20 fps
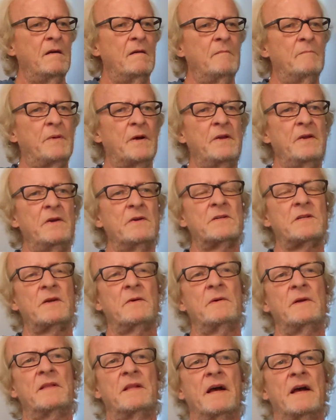But usually
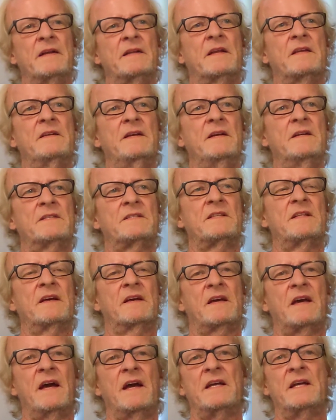when that is the
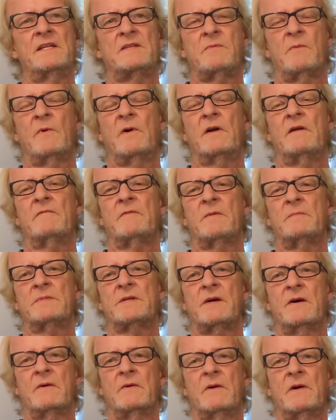case, one of them's
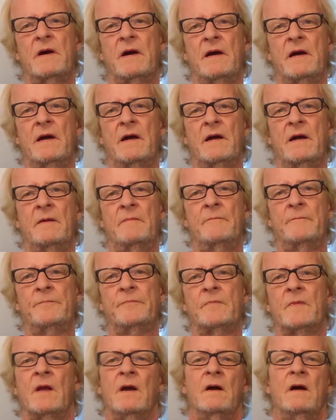okay,
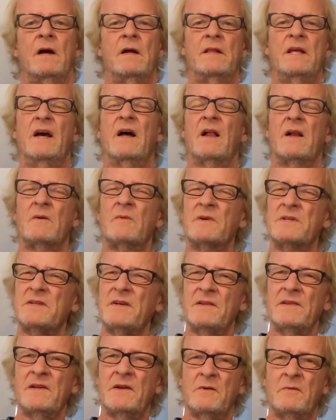and the other one's a
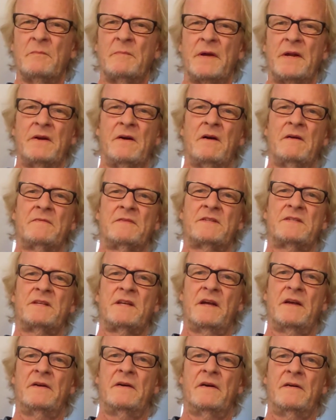little bit off
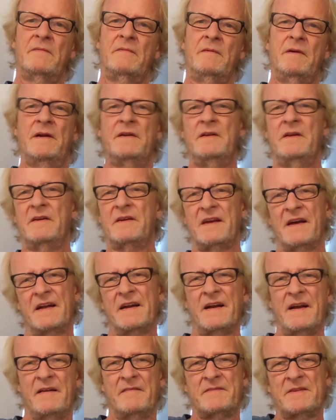center, and you kind
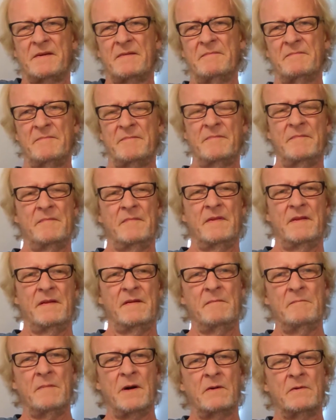of have to
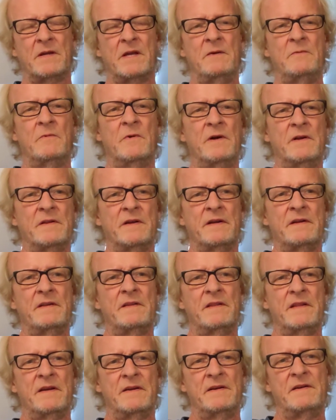monkey with it,
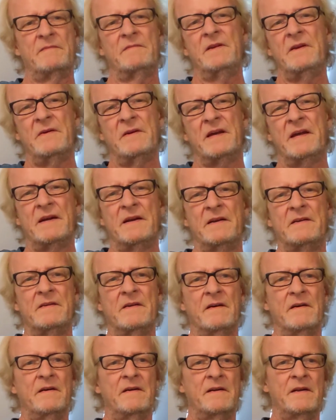and then you get it
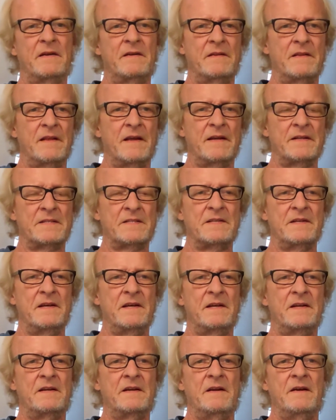done, and that's
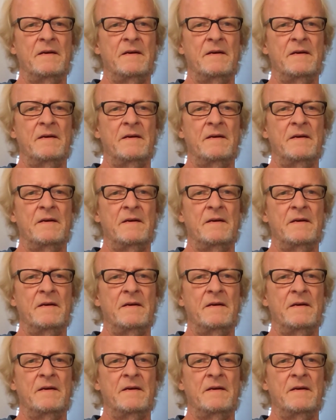it.